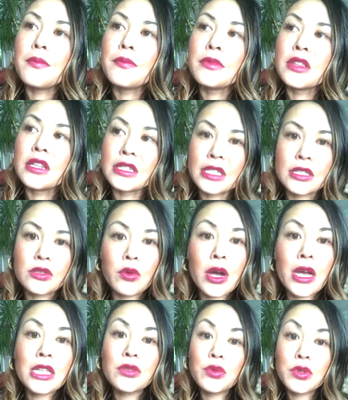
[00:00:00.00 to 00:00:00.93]
This is
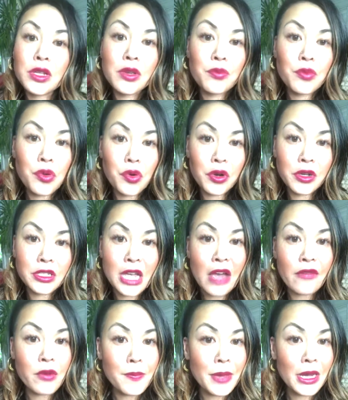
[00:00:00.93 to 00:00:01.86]
why it's really important to
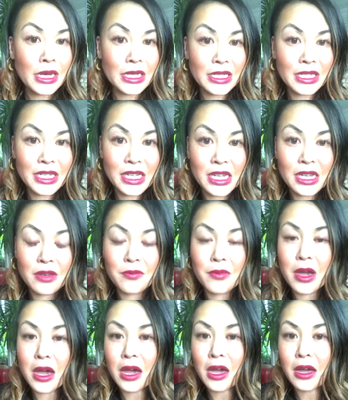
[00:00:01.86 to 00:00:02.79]
have a money team,
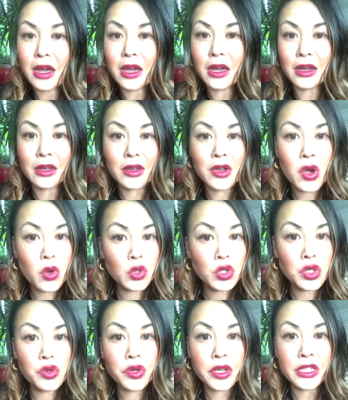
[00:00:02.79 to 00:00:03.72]
a coach
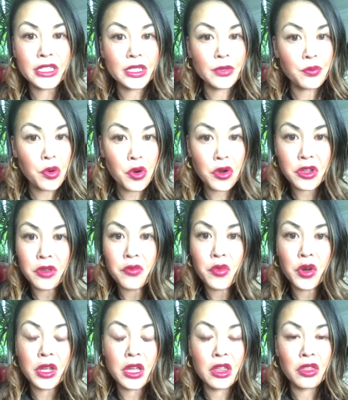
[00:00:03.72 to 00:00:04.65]
who can support you
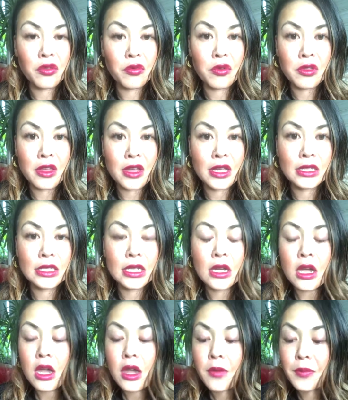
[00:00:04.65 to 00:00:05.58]
working through this,
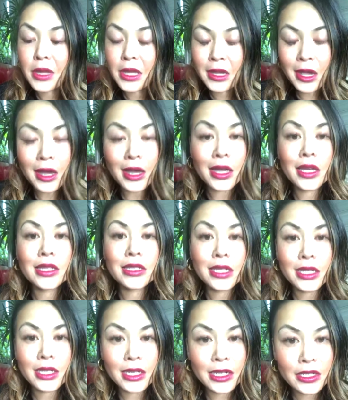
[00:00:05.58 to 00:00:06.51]
because
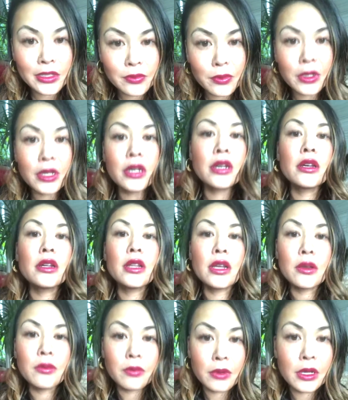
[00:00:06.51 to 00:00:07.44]
it is
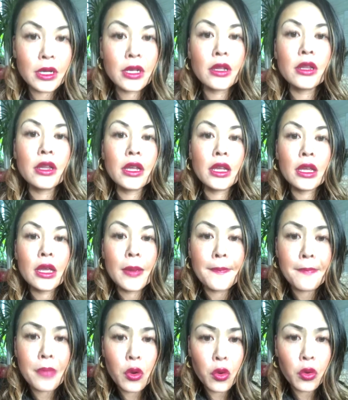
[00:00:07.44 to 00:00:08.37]
really, really
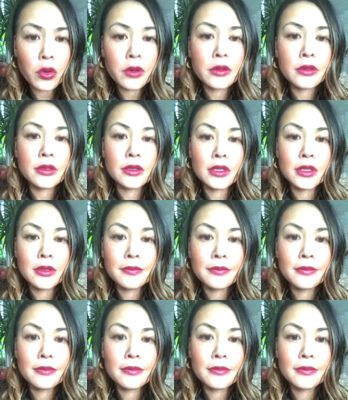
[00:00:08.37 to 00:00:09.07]
important.